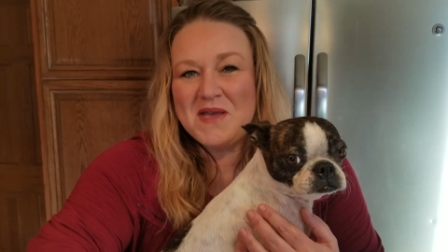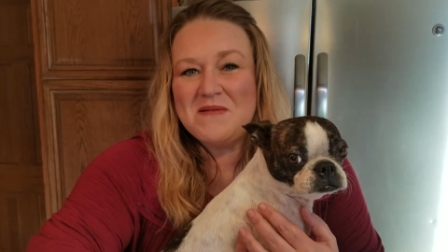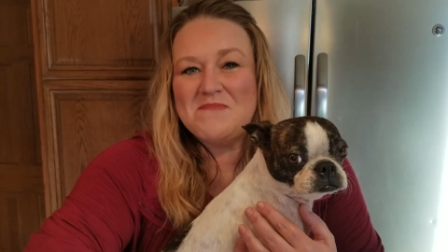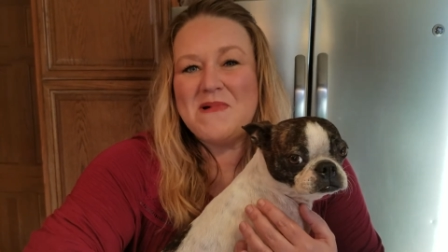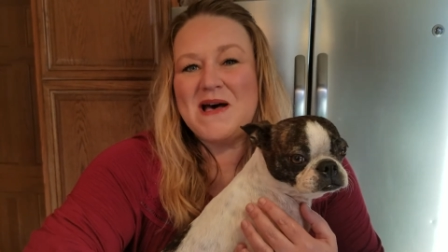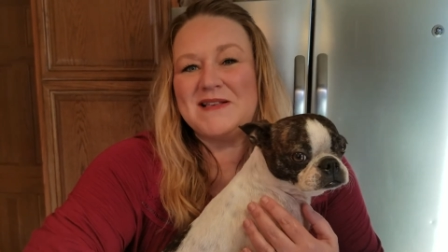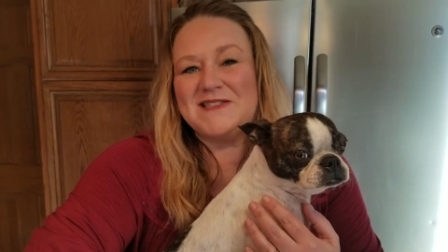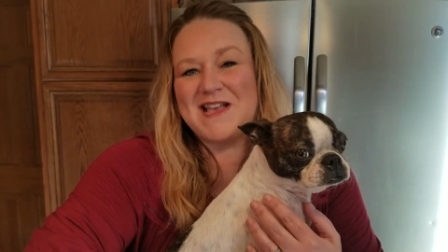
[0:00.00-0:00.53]

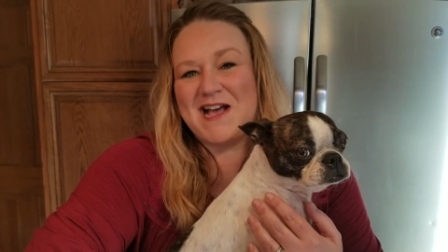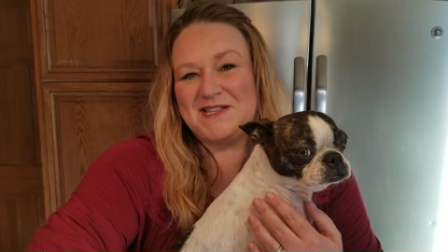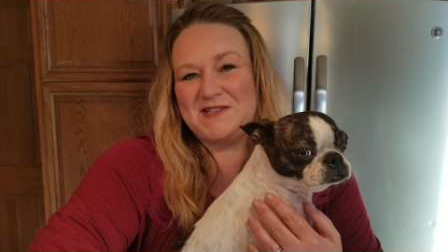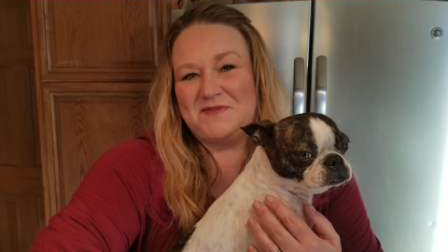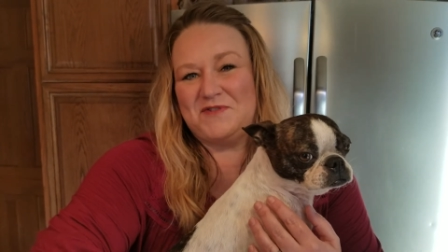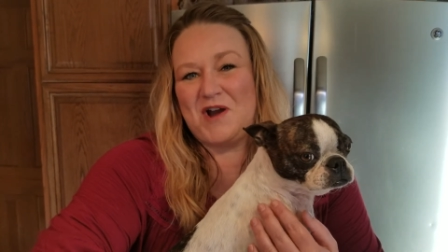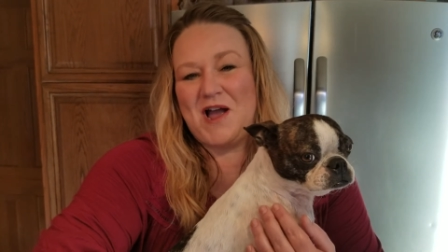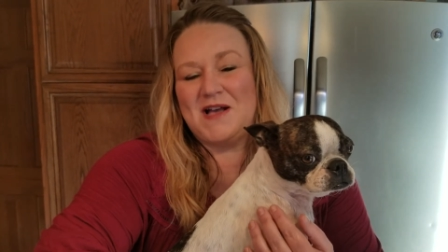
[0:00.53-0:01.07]
met
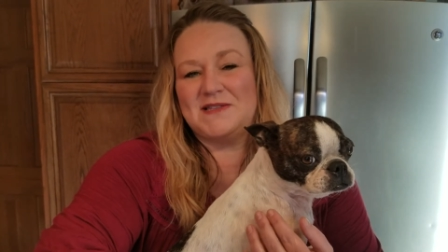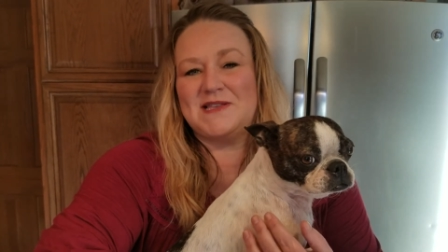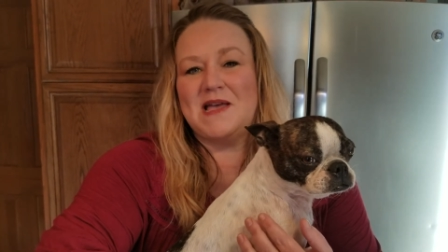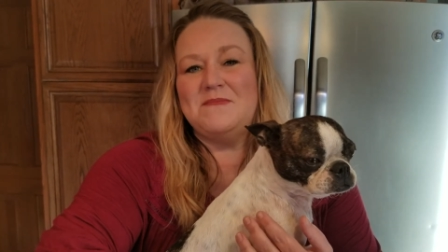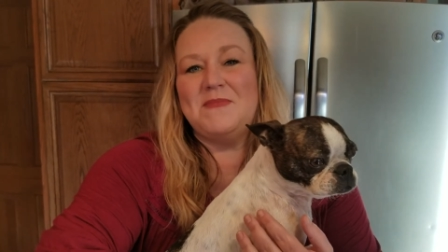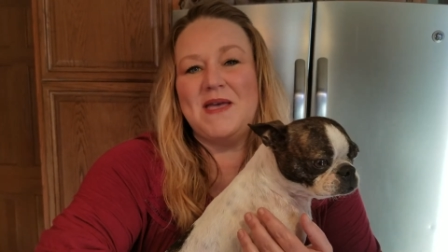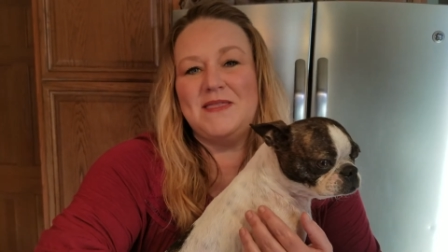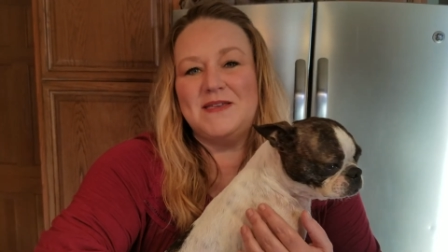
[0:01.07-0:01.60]
Sassafras,
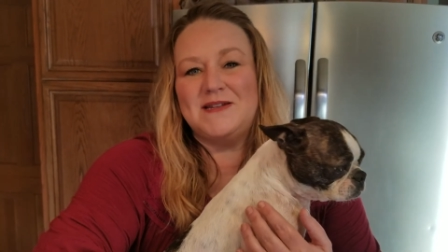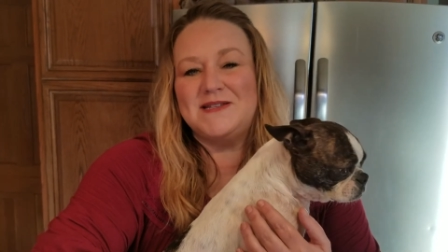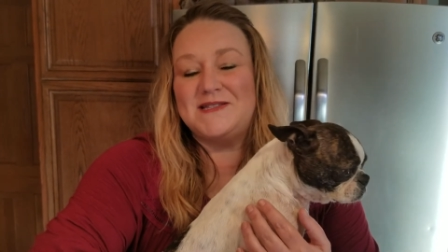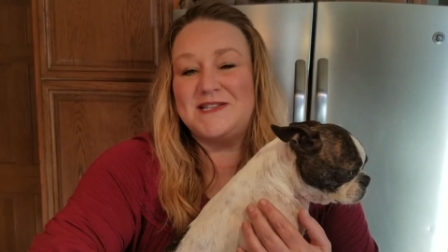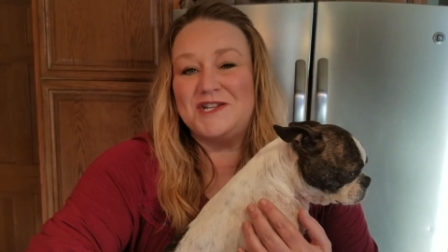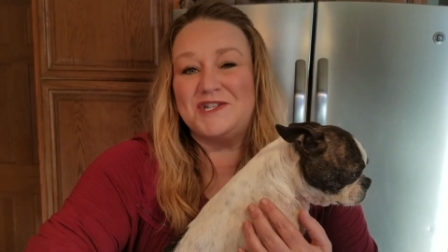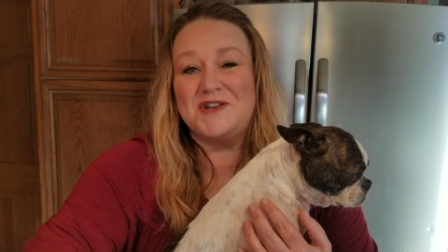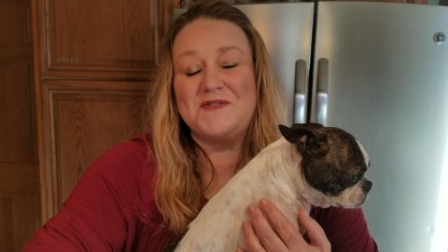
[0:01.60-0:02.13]
and made the
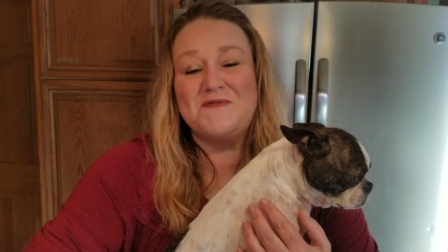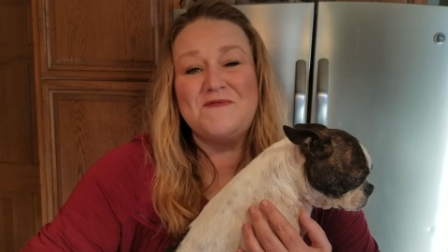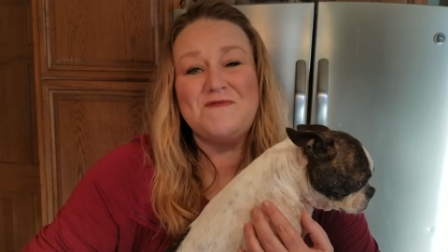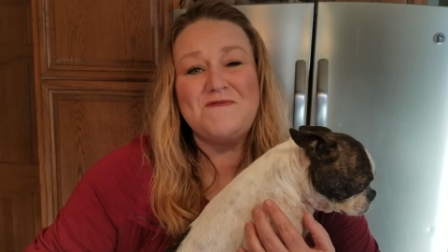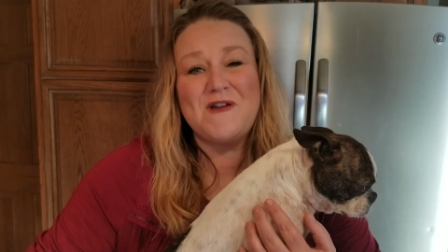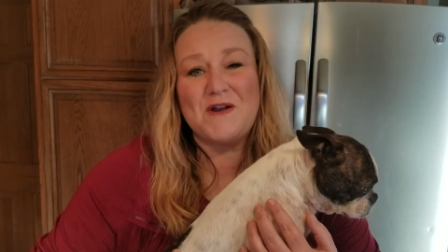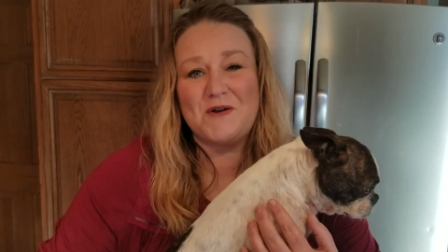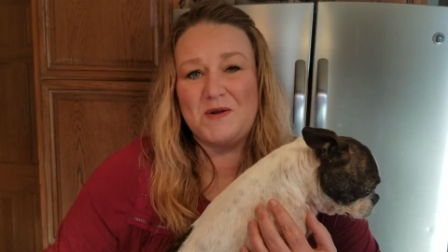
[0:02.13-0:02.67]
decision
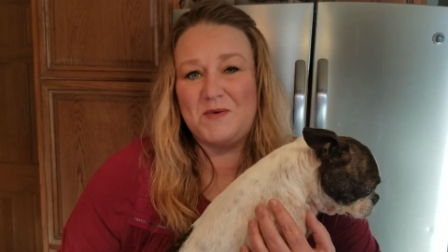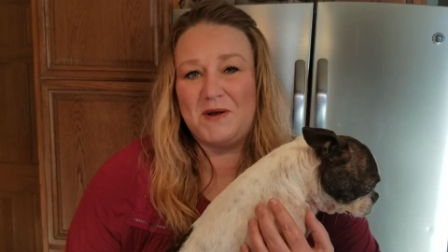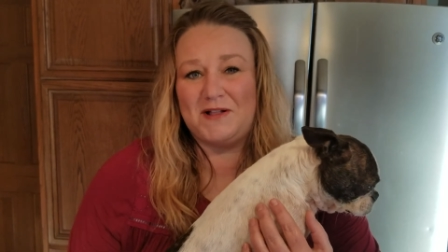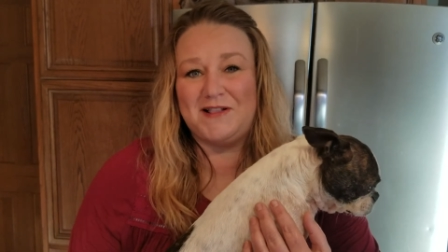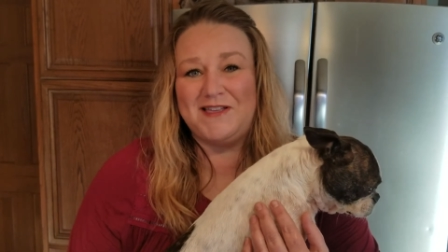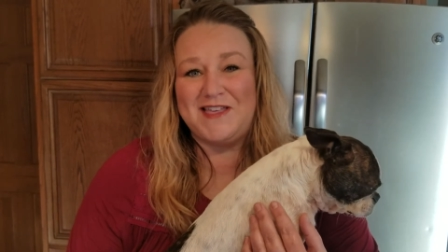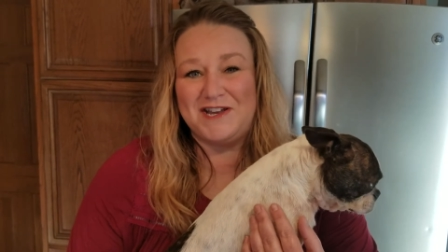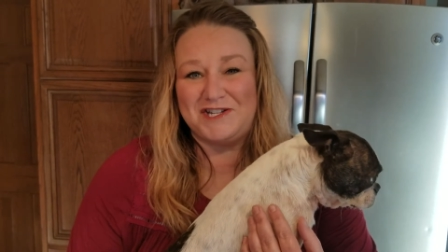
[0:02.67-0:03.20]
very
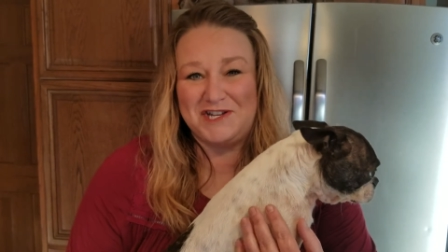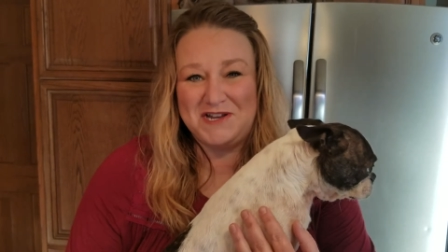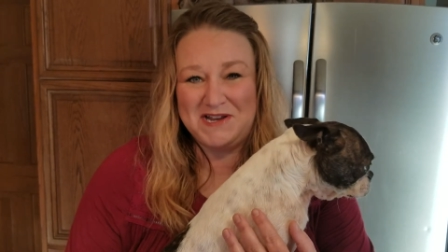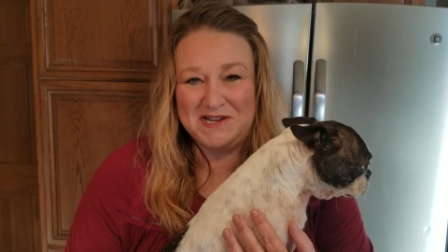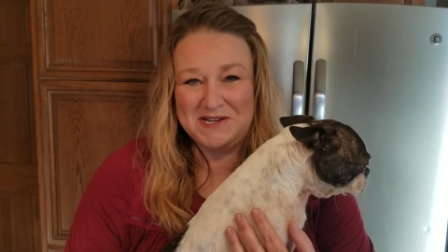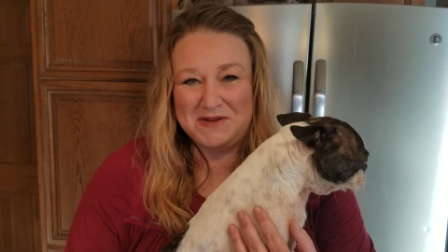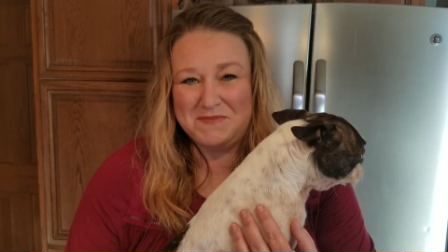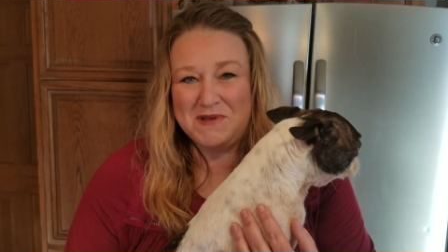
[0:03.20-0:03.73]
quickly that she
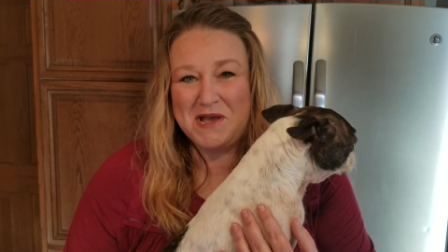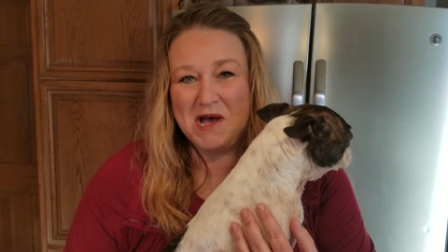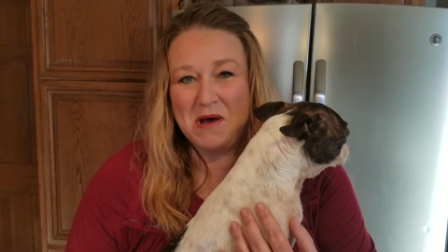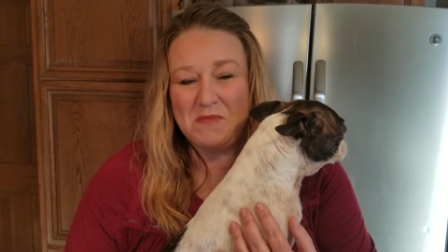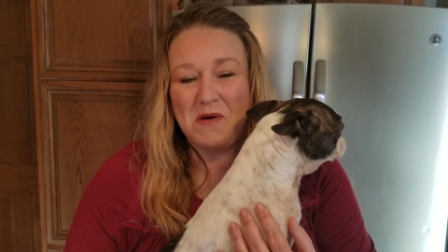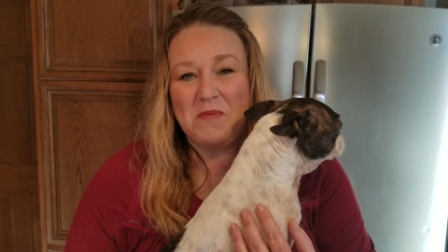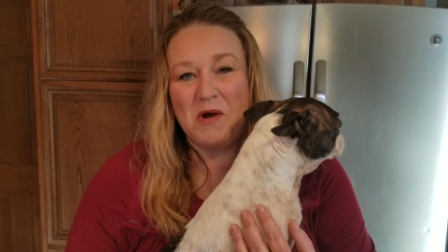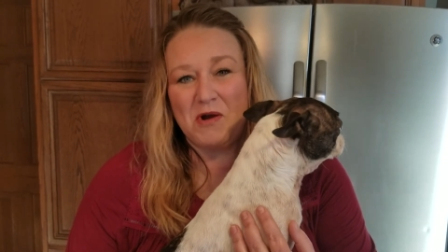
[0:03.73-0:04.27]
needed to
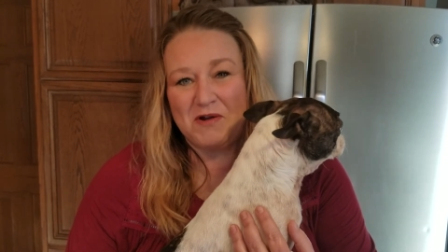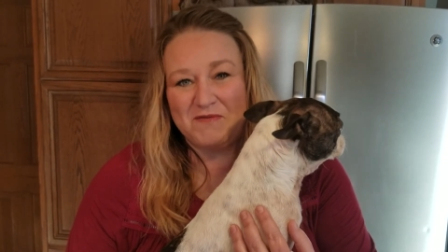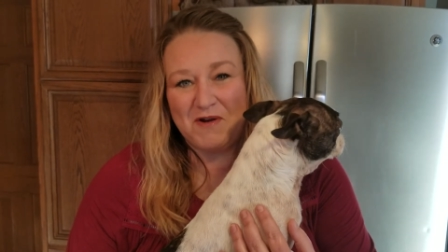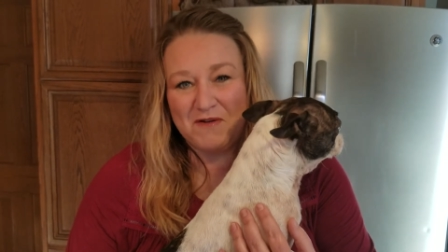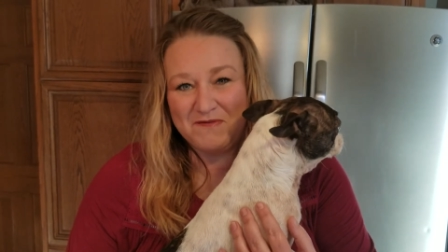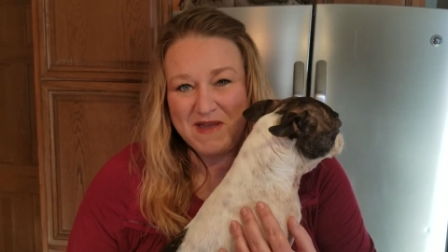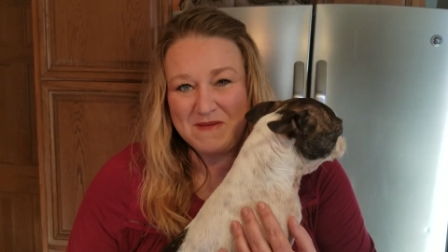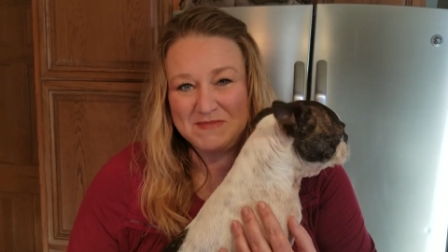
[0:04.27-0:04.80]
become a part of our
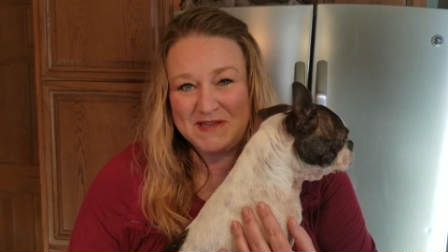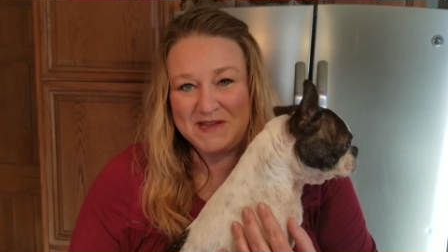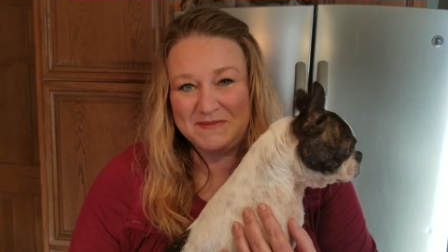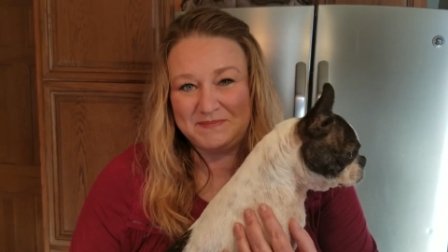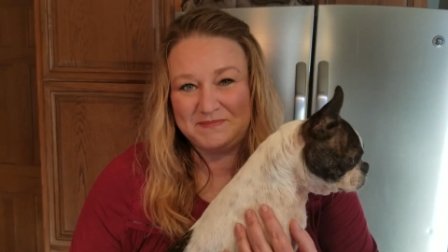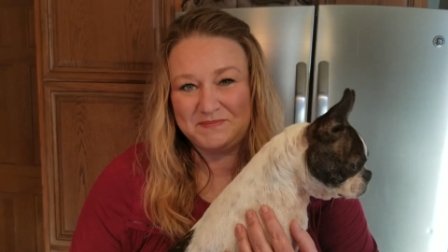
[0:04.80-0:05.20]
family.